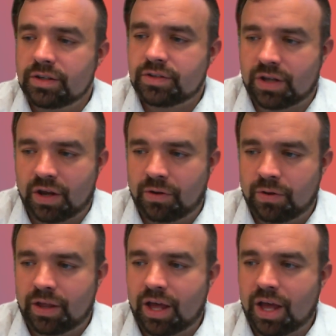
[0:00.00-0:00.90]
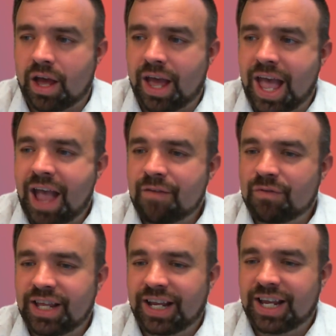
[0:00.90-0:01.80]
So
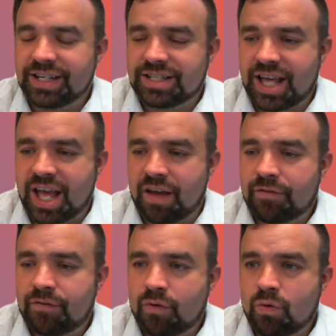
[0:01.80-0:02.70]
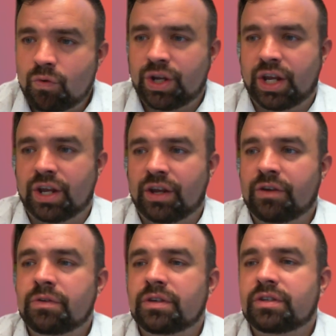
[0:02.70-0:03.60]
everything is there for
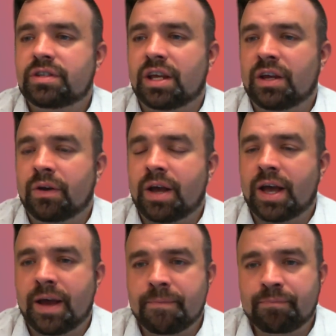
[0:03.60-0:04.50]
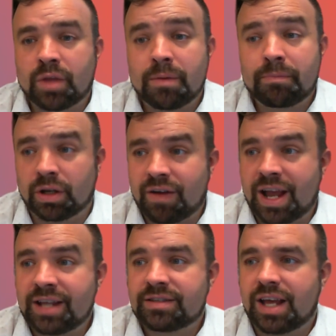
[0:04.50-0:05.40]
you
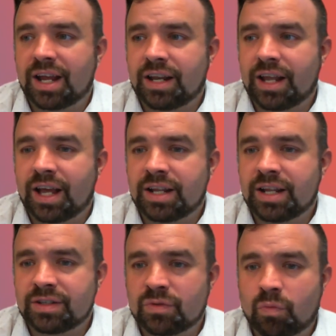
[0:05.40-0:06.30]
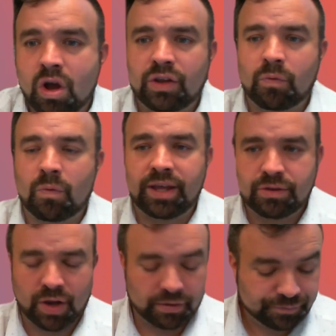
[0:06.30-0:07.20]
progress and work your way
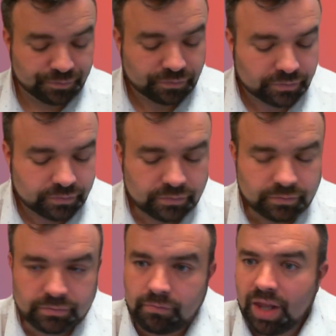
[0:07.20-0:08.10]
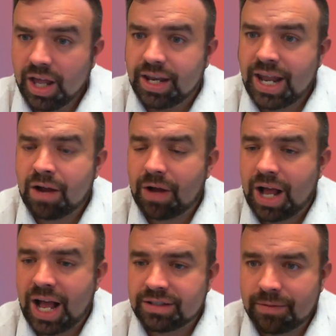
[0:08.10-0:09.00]
through.
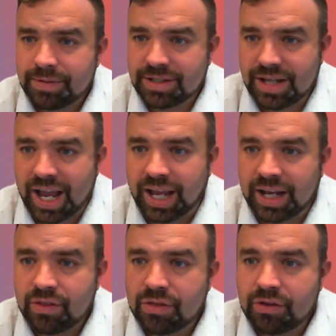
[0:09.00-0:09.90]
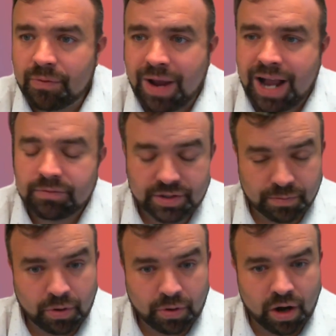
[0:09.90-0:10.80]
Now, as I was saying, throughout the
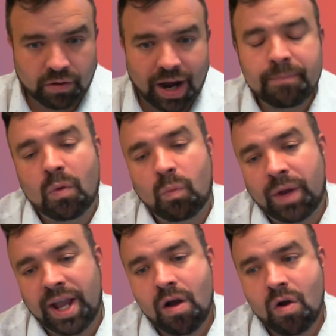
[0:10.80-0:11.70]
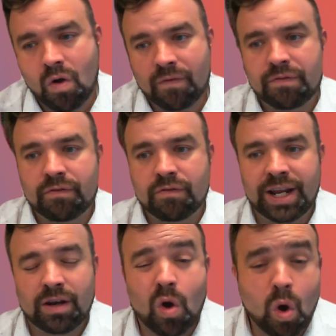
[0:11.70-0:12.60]
program, we are
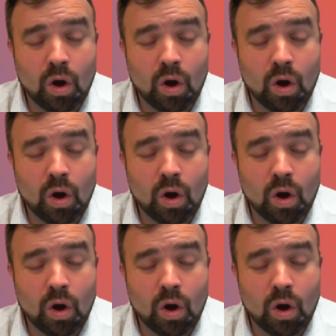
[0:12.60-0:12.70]
offering